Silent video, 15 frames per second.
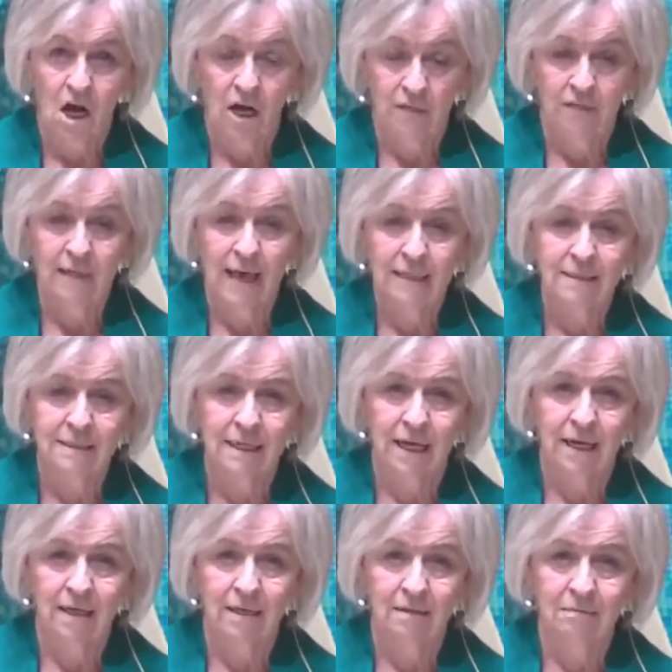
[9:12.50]
On that
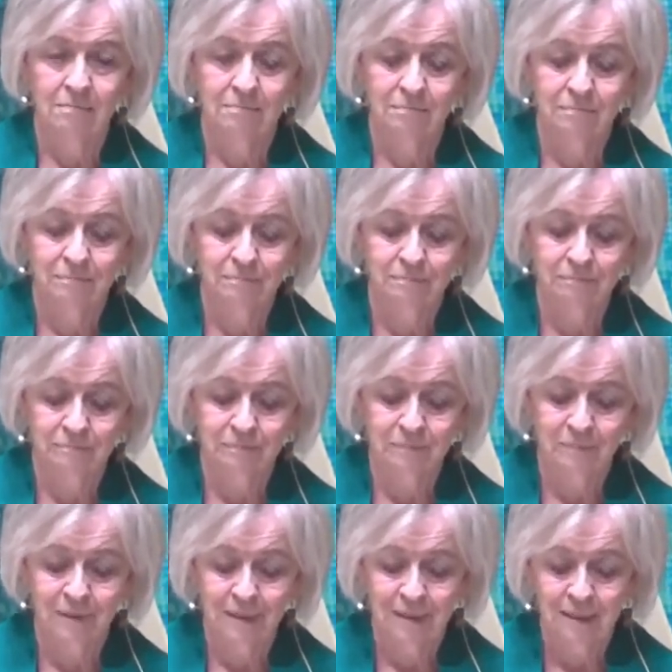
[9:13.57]
day,
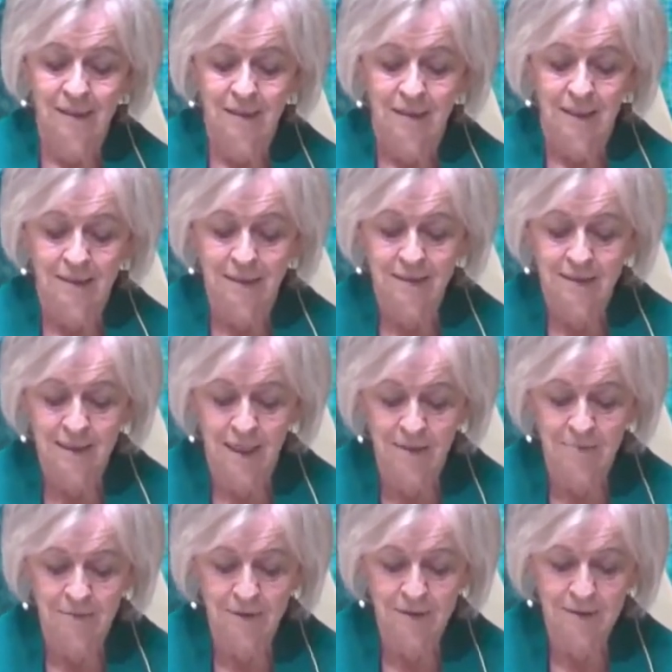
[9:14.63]
the
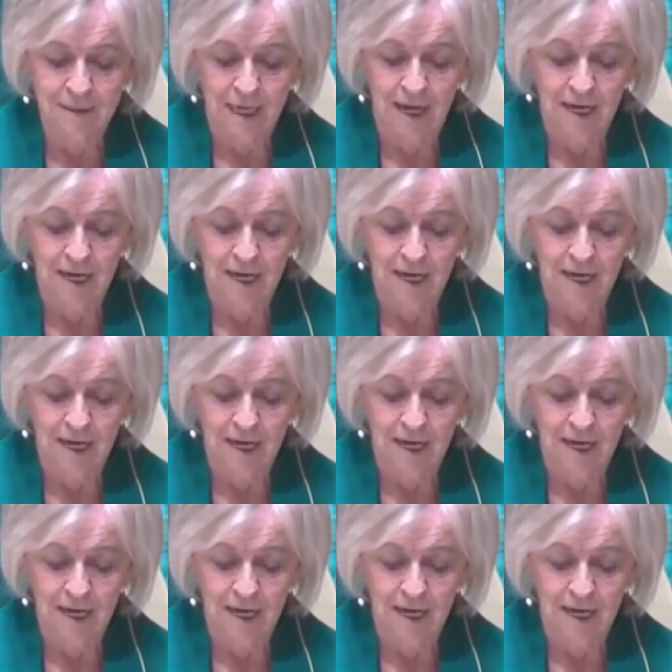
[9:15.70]
disciples